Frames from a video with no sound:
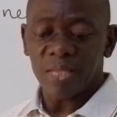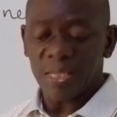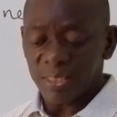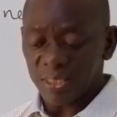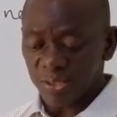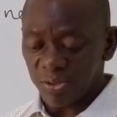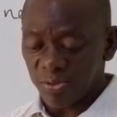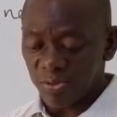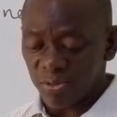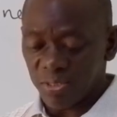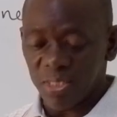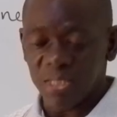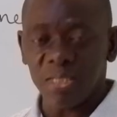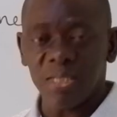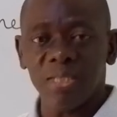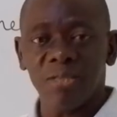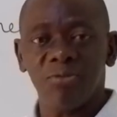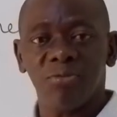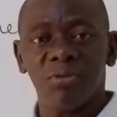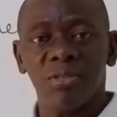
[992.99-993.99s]
just using
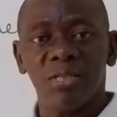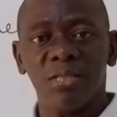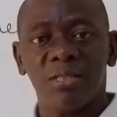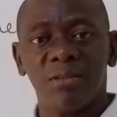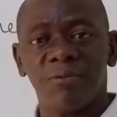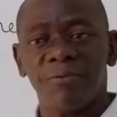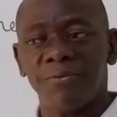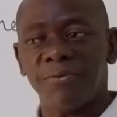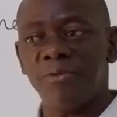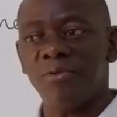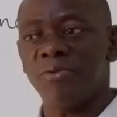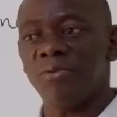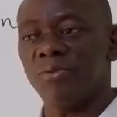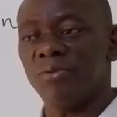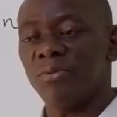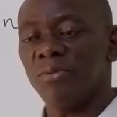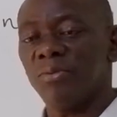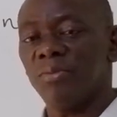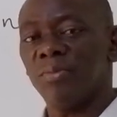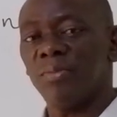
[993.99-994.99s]
it to eat food,
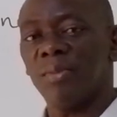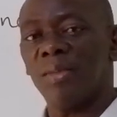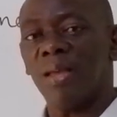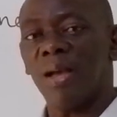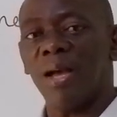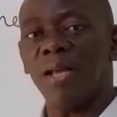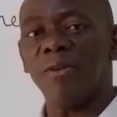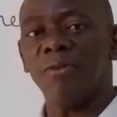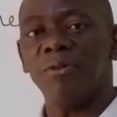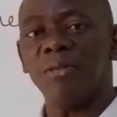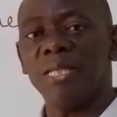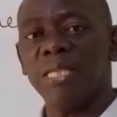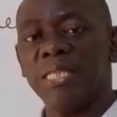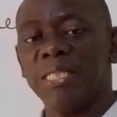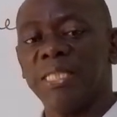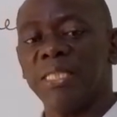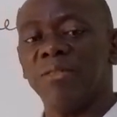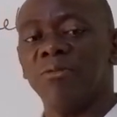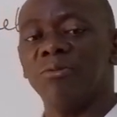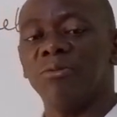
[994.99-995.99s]
and you
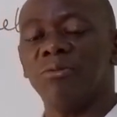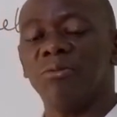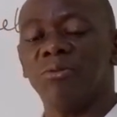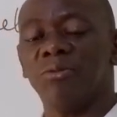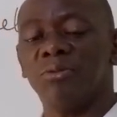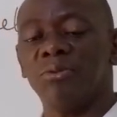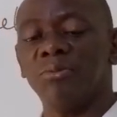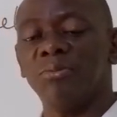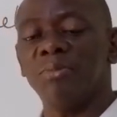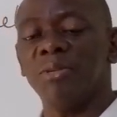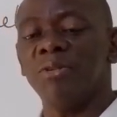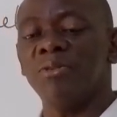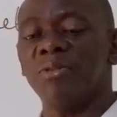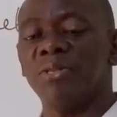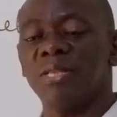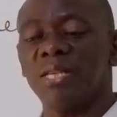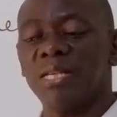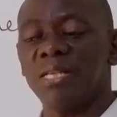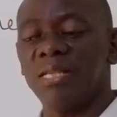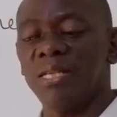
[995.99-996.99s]
eat 2
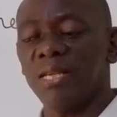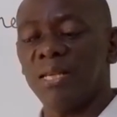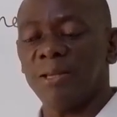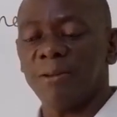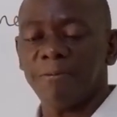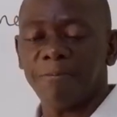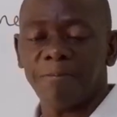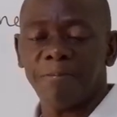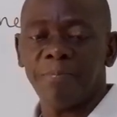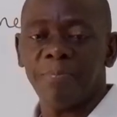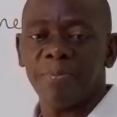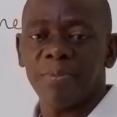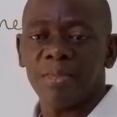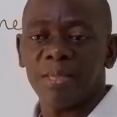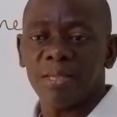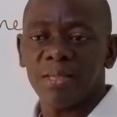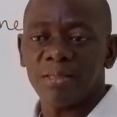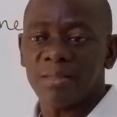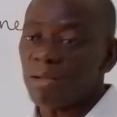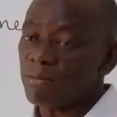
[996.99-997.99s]
meals a day.
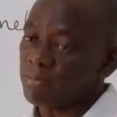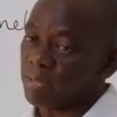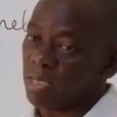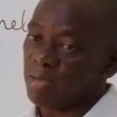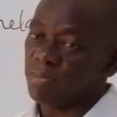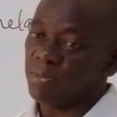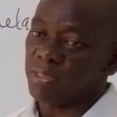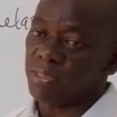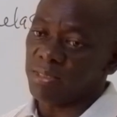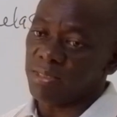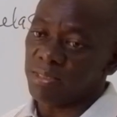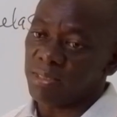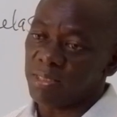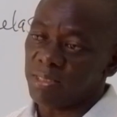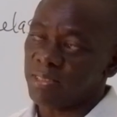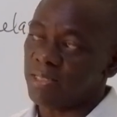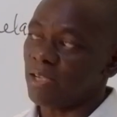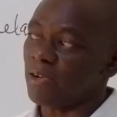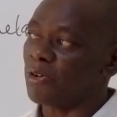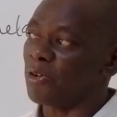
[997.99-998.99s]
Sometimes in
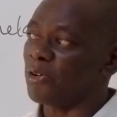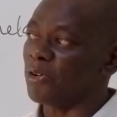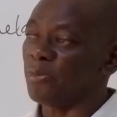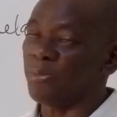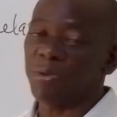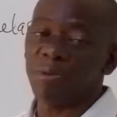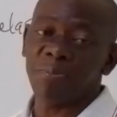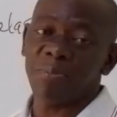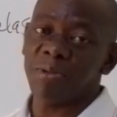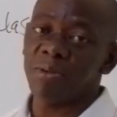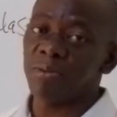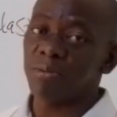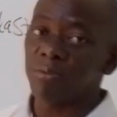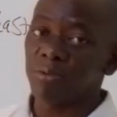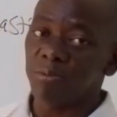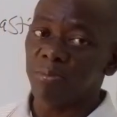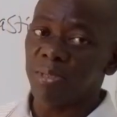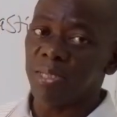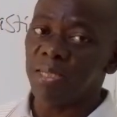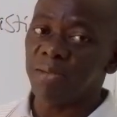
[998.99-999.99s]
this economy,
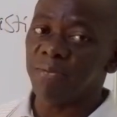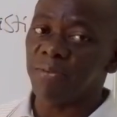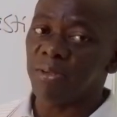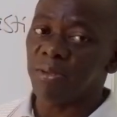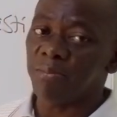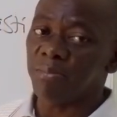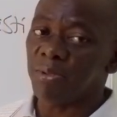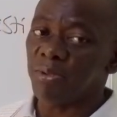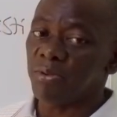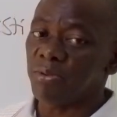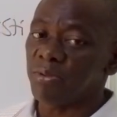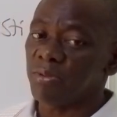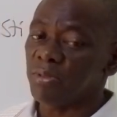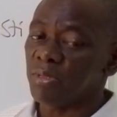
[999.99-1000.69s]
you may even be